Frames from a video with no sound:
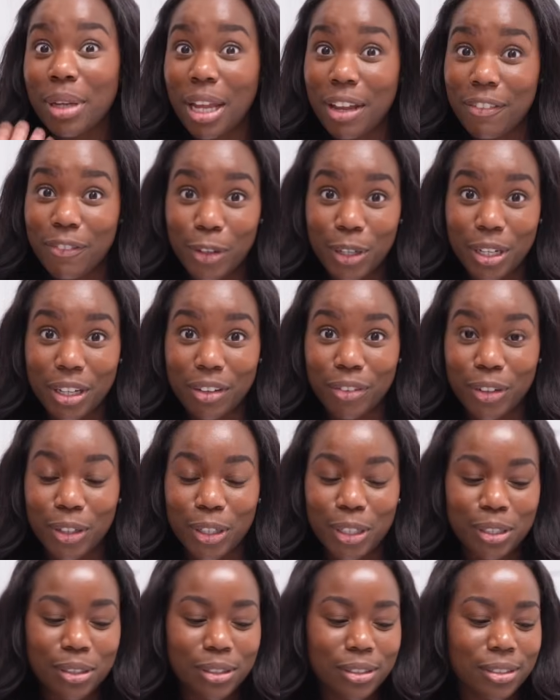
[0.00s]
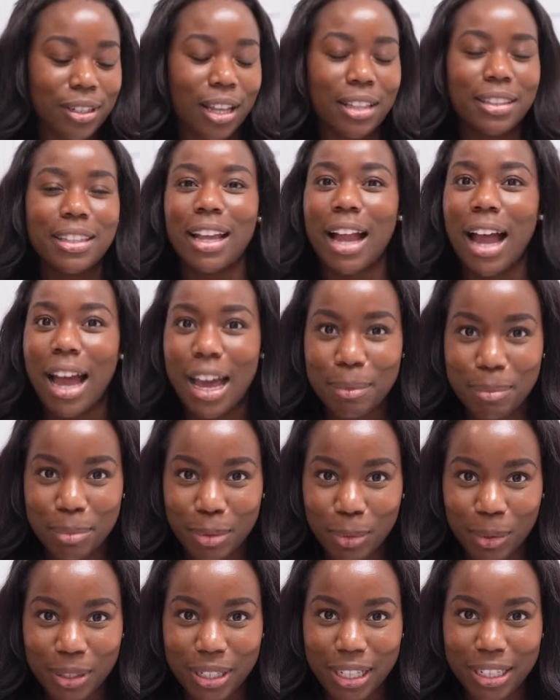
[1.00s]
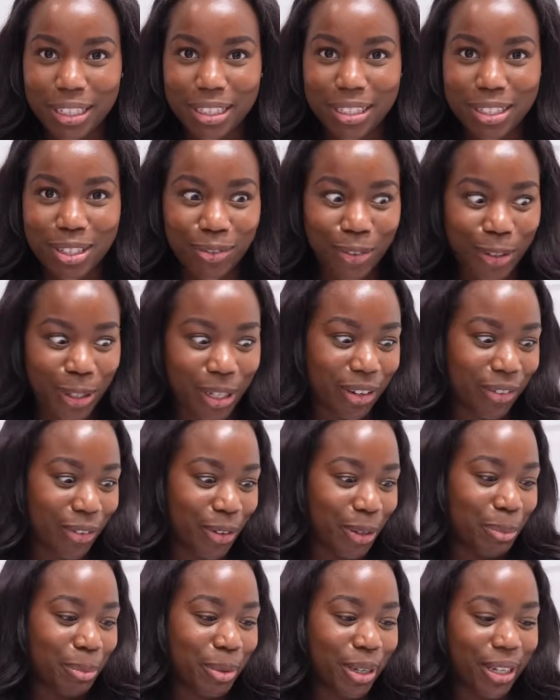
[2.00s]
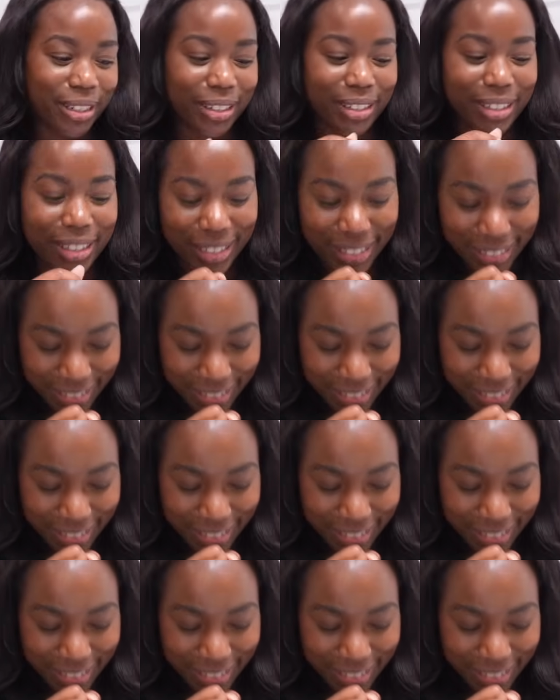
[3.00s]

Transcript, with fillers: but I forgive her. Not that I'm the one that needs to forgive her, but